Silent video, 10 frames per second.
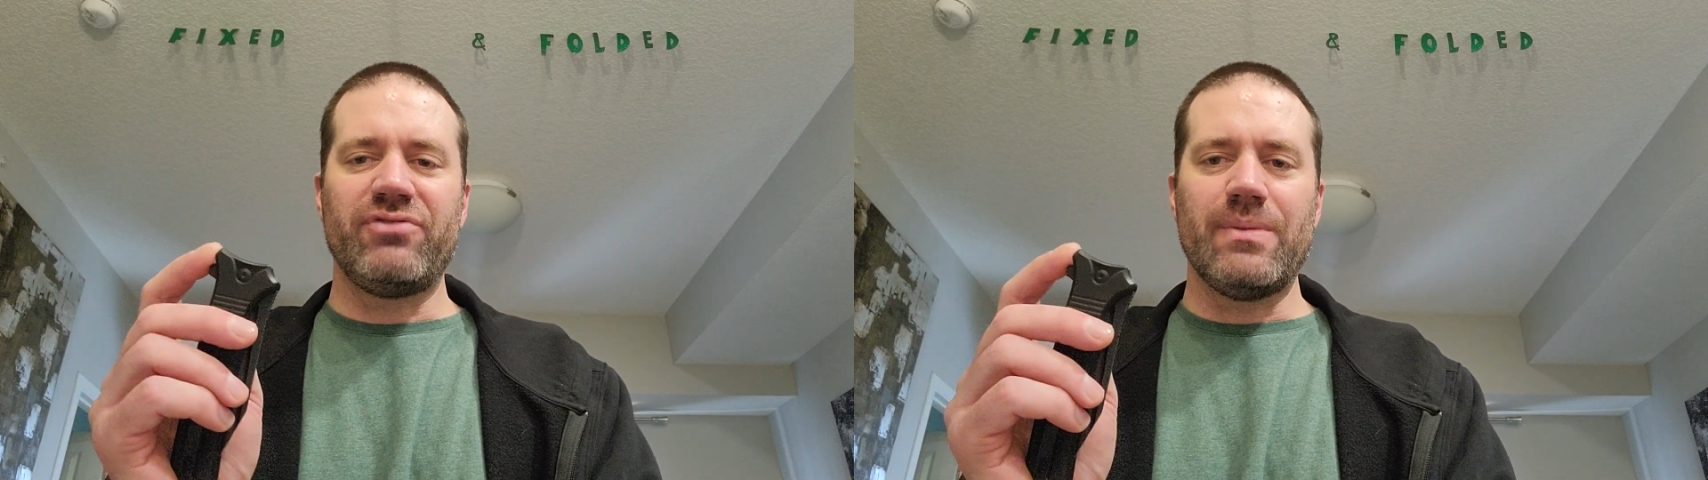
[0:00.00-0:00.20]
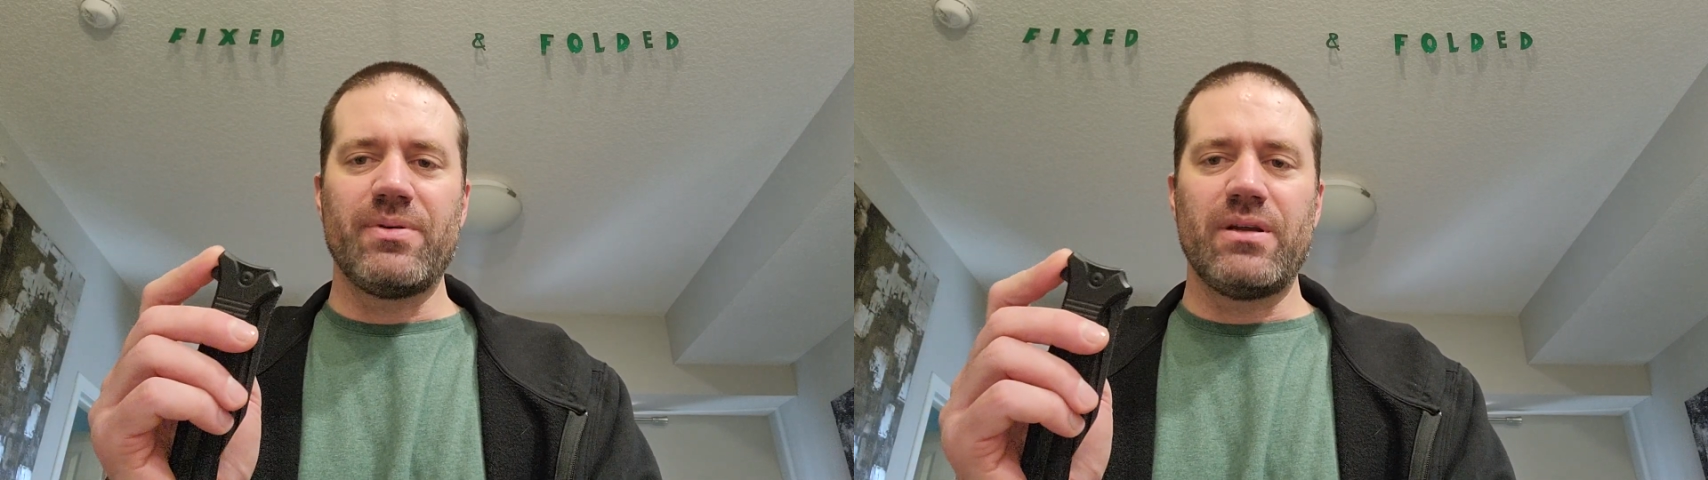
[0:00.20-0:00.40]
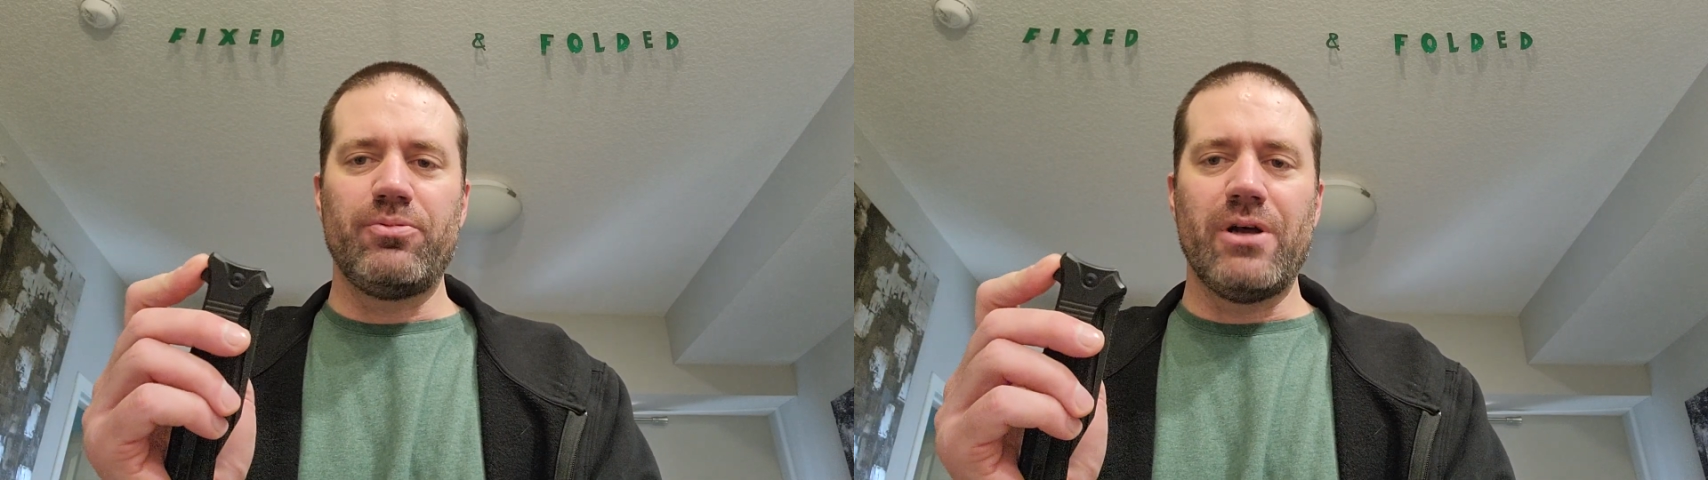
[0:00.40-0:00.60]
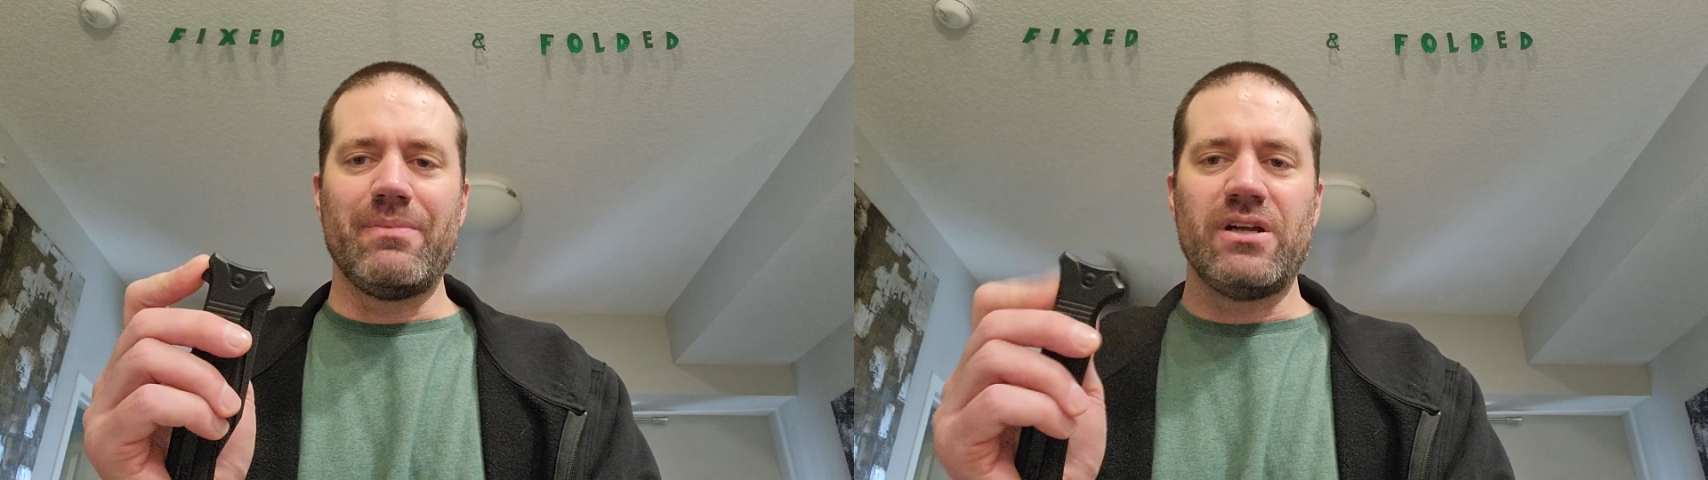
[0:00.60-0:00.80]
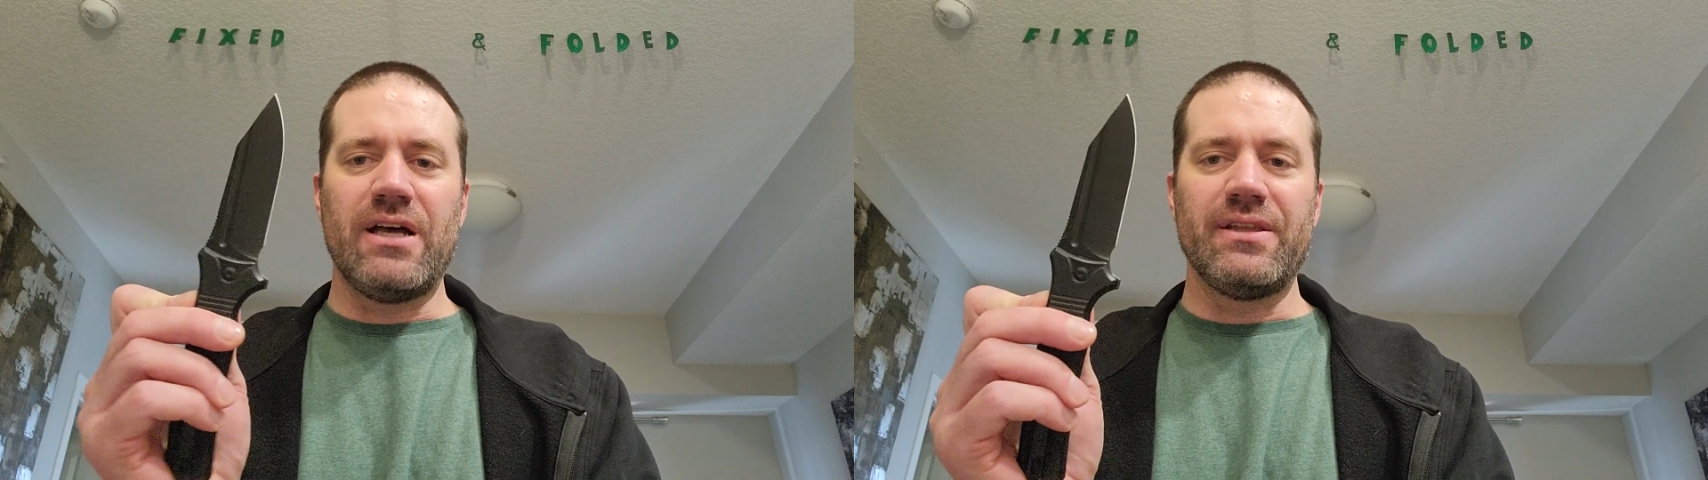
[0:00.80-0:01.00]
flipper
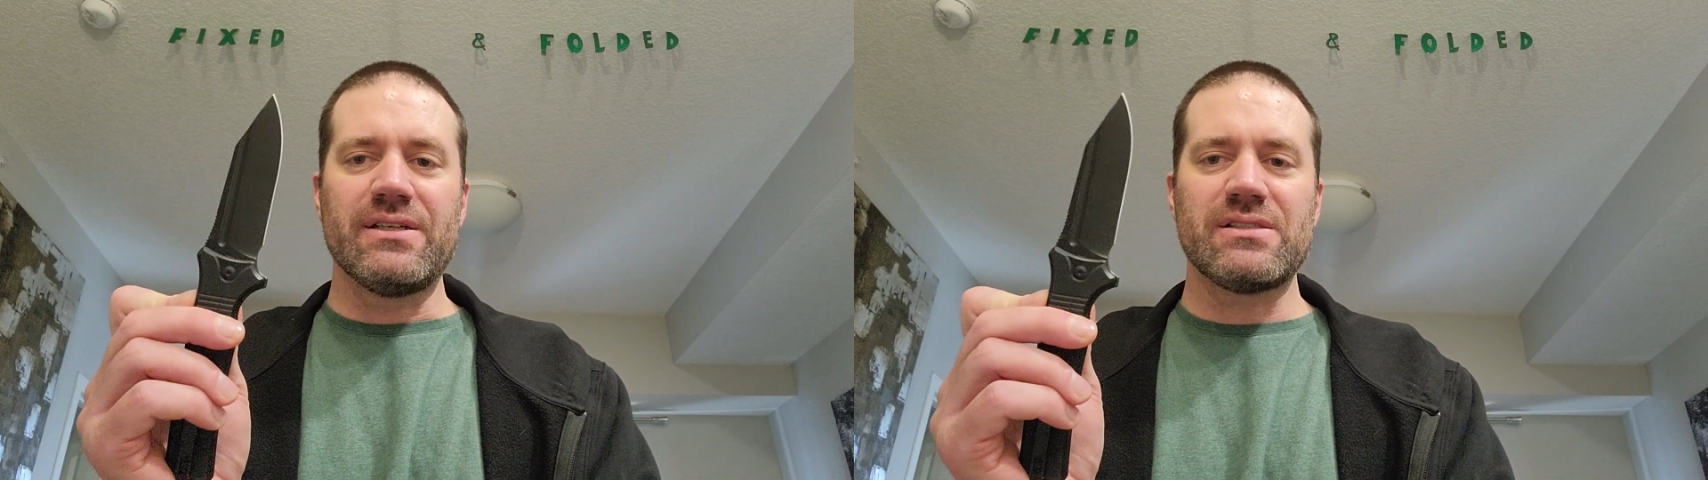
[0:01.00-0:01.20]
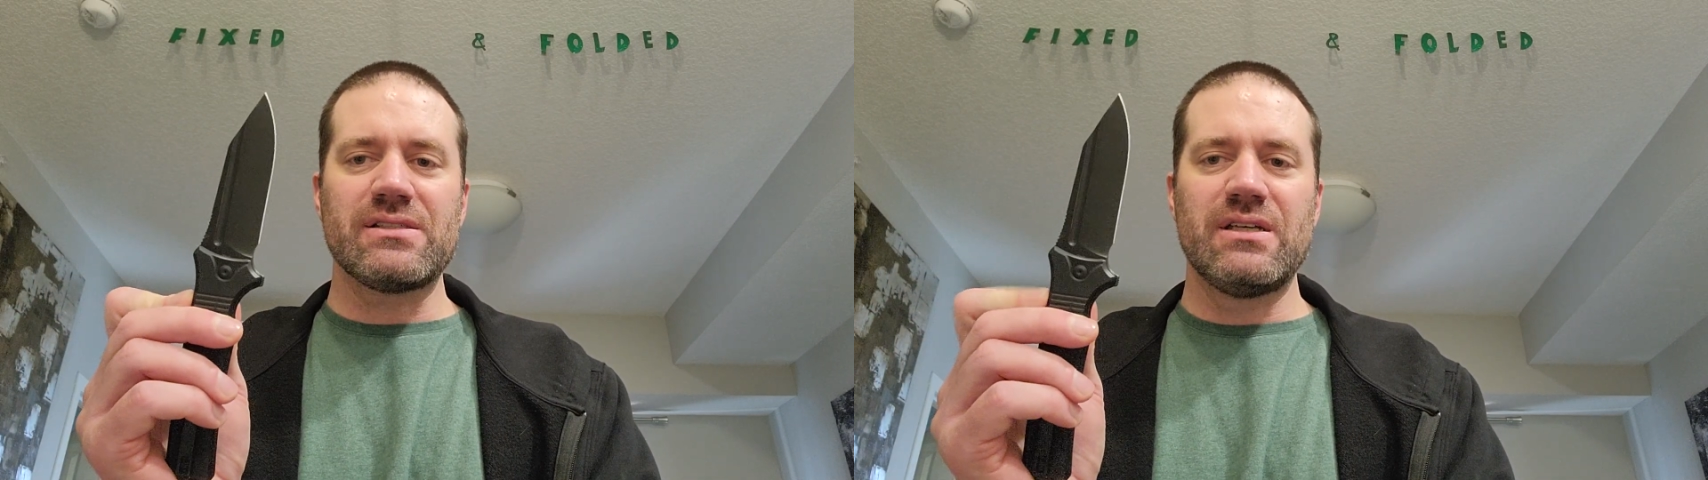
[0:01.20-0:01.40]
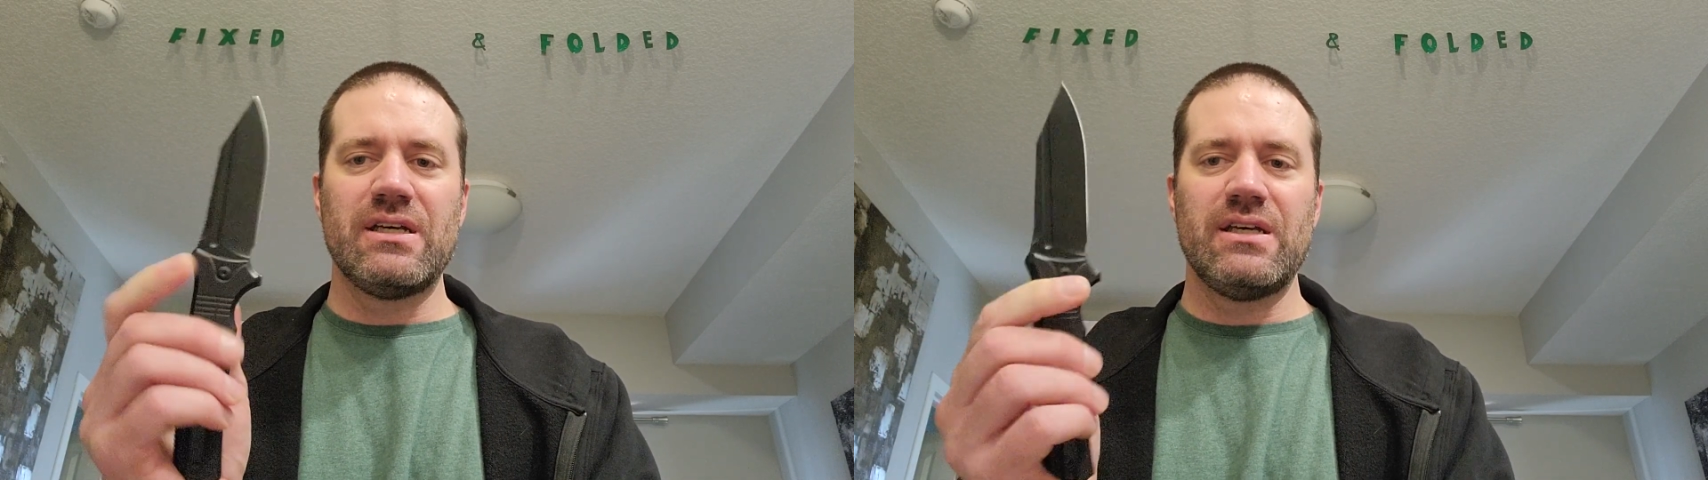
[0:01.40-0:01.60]
deployment on this,